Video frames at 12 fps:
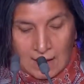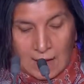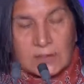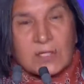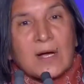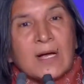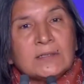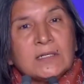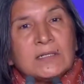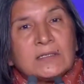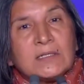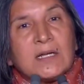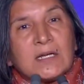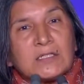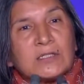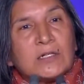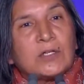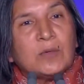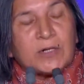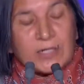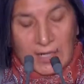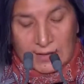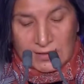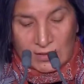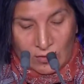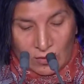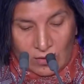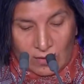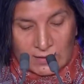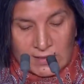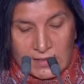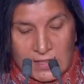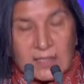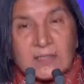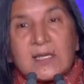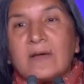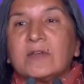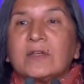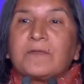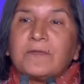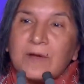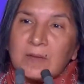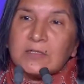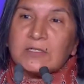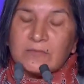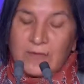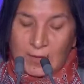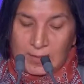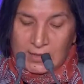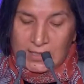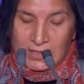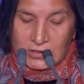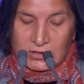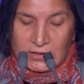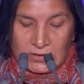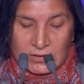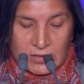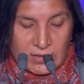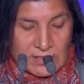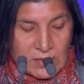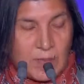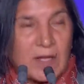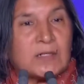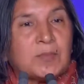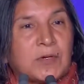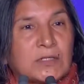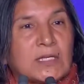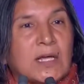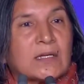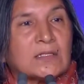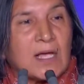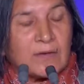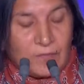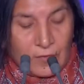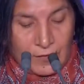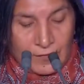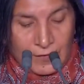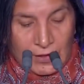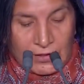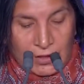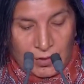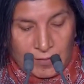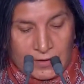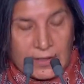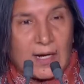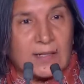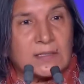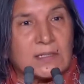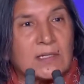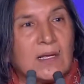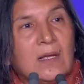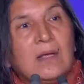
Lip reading: So under international human rights law, states have an affirmative obligation to respect, protect, and fulfill human rights,